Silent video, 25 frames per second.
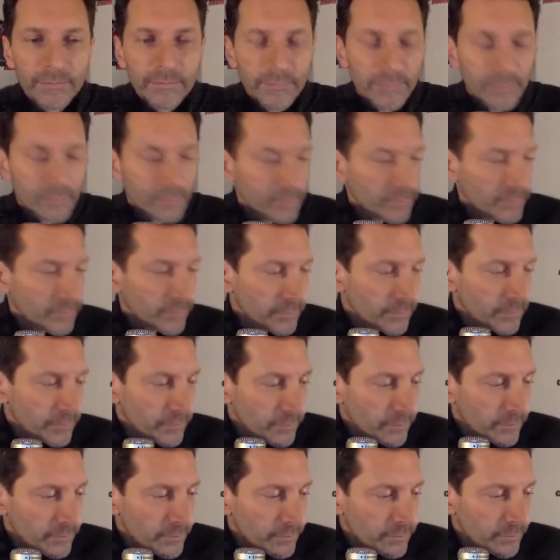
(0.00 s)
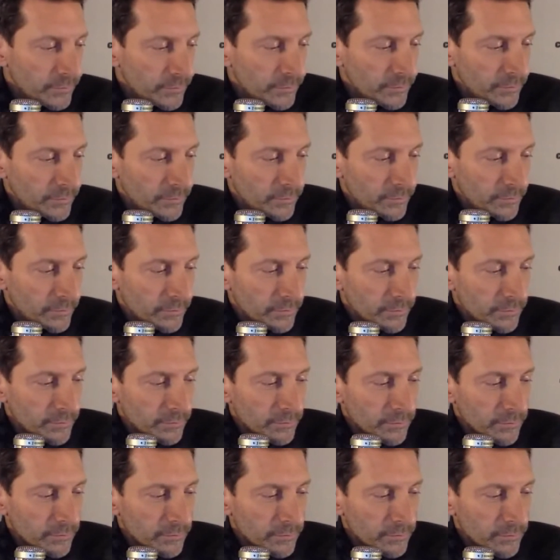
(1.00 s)

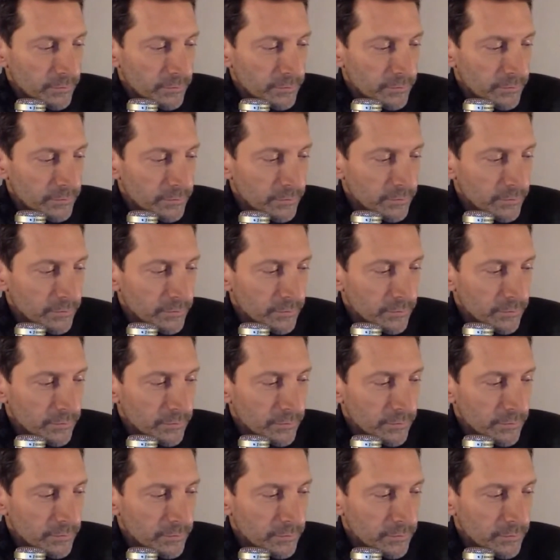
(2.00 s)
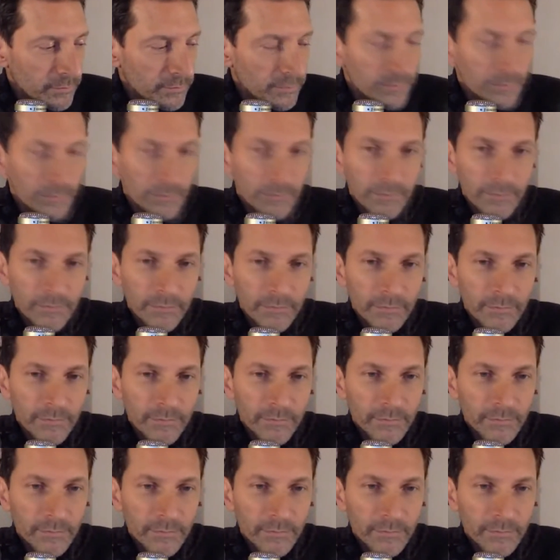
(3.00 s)
The person shown says nothing.